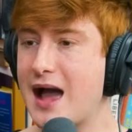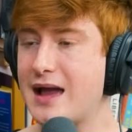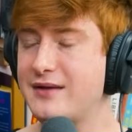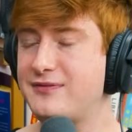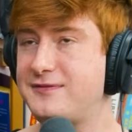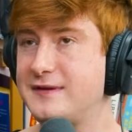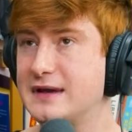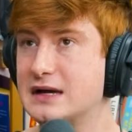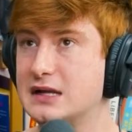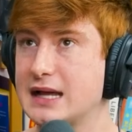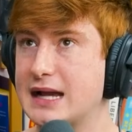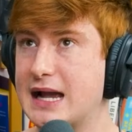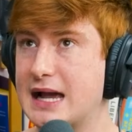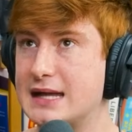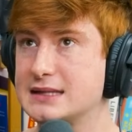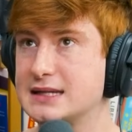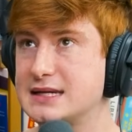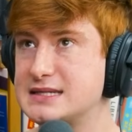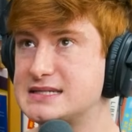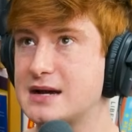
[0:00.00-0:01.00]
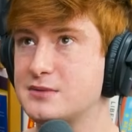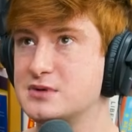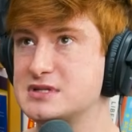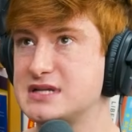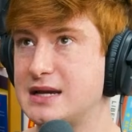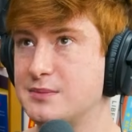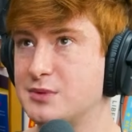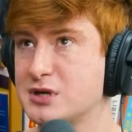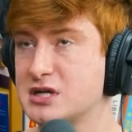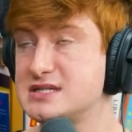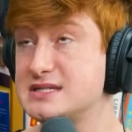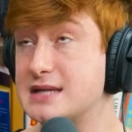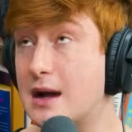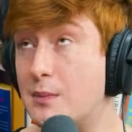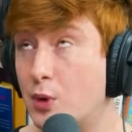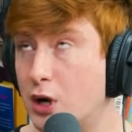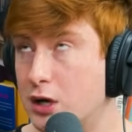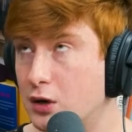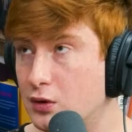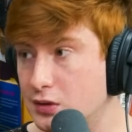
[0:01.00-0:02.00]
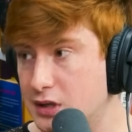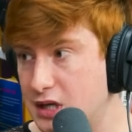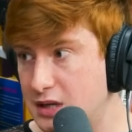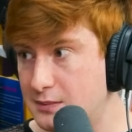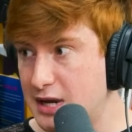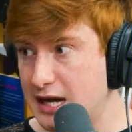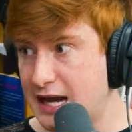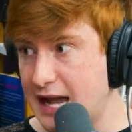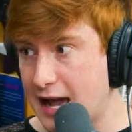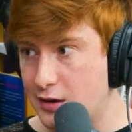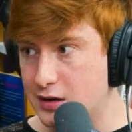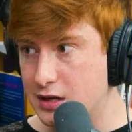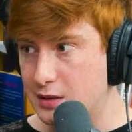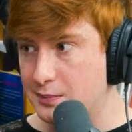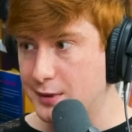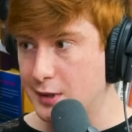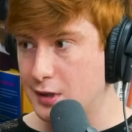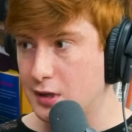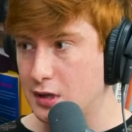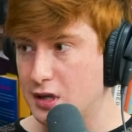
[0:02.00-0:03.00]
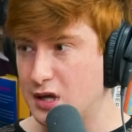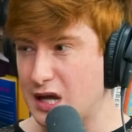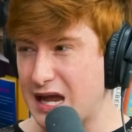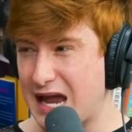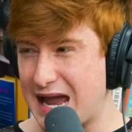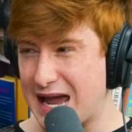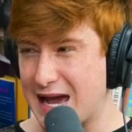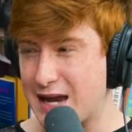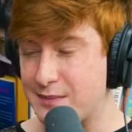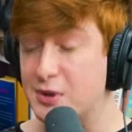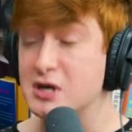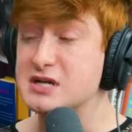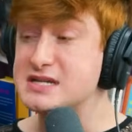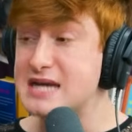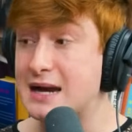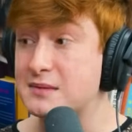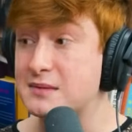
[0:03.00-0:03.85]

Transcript: feel like at least I was able to somewhat hold him accountable and protect